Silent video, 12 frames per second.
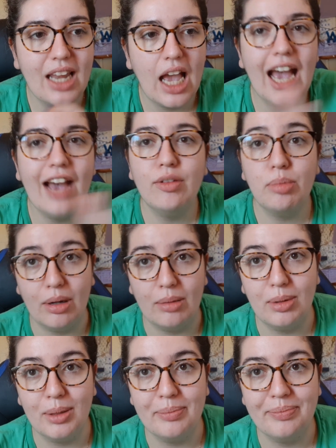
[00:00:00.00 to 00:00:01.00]
I have a
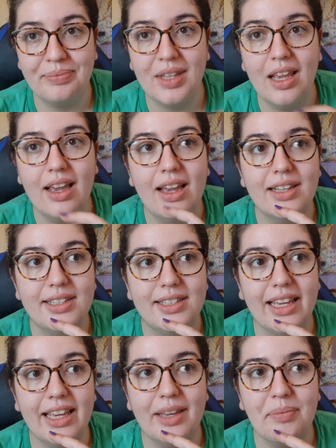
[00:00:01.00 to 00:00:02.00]
problem.
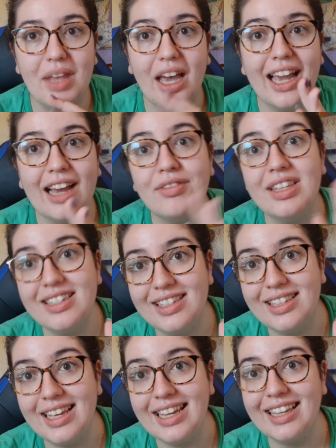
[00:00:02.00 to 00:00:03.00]
See, I have this
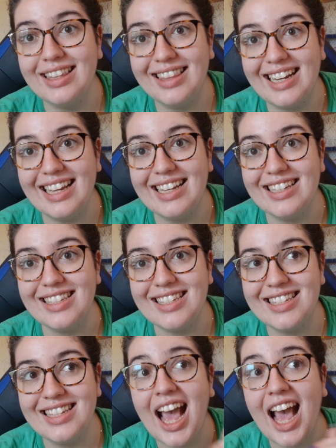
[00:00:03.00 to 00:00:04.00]
thing that
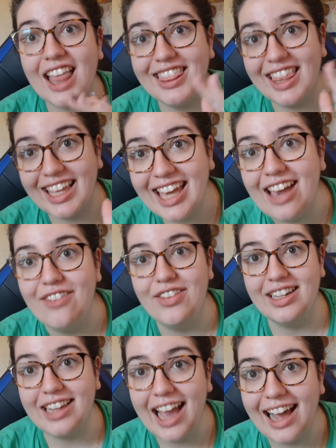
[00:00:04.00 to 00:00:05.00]
is the
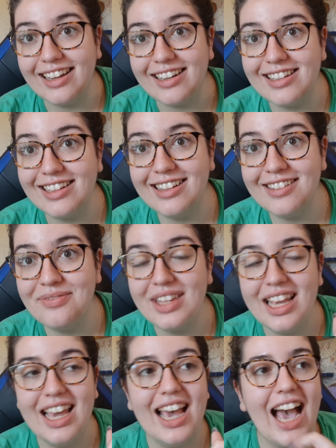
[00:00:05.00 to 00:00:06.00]
Kevin calendar
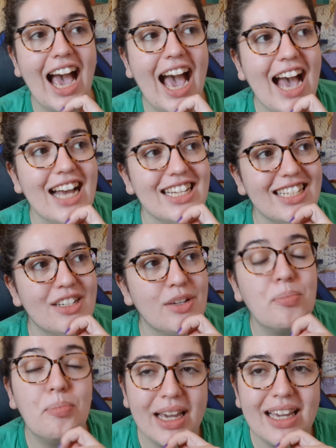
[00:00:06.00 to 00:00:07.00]
and
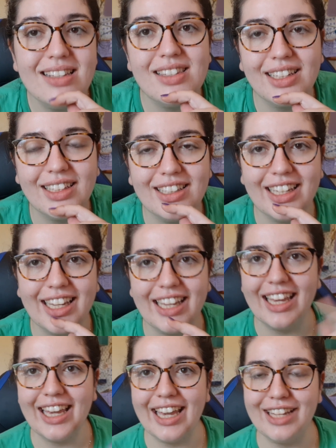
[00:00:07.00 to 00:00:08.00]

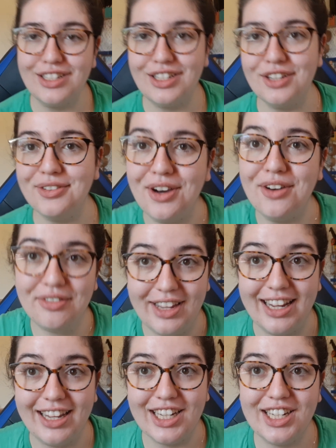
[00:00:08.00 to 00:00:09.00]
basically it's still not
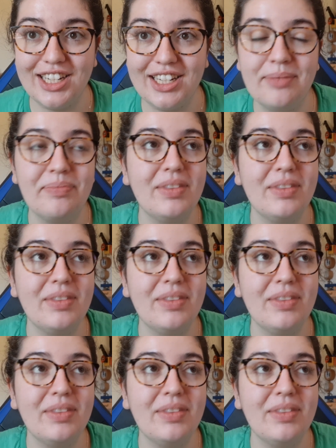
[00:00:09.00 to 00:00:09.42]
finished.